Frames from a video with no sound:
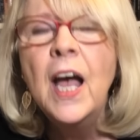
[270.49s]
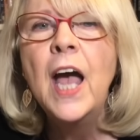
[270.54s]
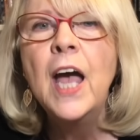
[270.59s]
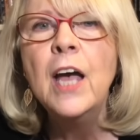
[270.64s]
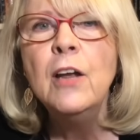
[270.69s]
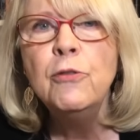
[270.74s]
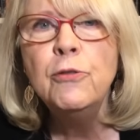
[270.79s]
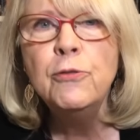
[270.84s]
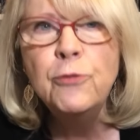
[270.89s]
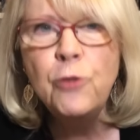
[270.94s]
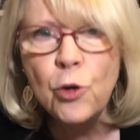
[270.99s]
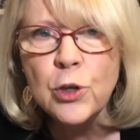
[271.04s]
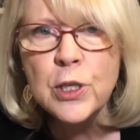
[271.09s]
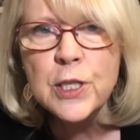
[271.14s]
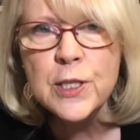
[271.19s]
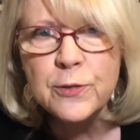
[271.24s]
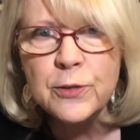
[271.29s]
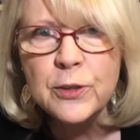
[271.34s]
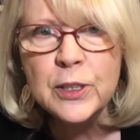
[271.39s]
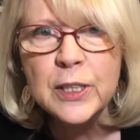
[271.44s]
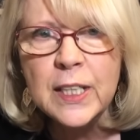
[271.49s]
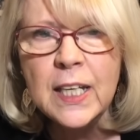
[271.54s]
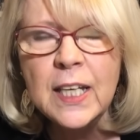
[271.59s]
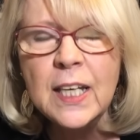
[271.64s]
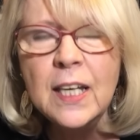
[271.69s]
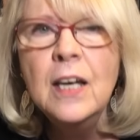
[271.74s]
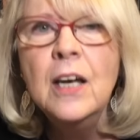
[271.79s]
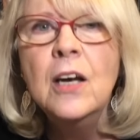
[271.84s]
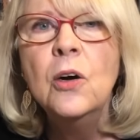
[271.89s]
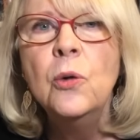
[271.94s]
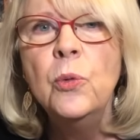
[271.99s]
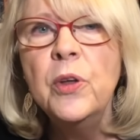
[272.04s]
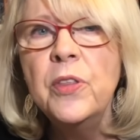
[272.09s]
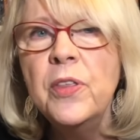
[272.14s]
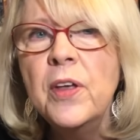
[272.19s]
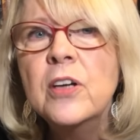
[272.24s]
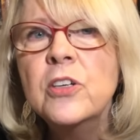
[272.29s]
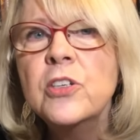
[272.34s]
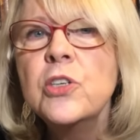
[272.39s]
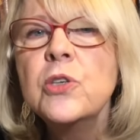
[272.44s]
and forcefully with
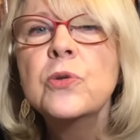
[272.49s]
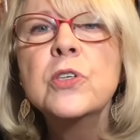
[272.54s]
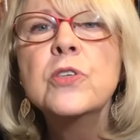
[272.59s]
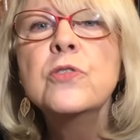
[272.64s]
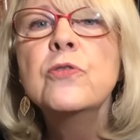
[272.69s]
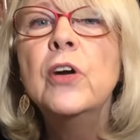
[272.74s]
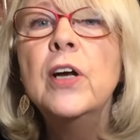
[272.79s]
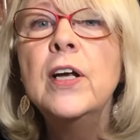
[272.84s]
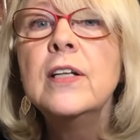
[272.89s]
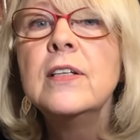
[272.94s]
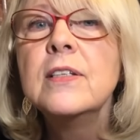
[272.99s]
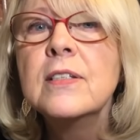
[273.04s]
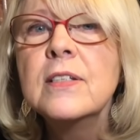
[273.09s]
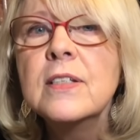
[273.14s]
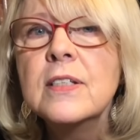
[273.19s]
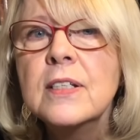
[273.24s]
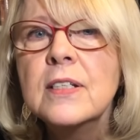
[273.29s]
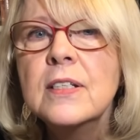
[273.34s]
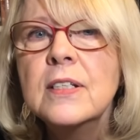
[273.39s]
our Jewish friends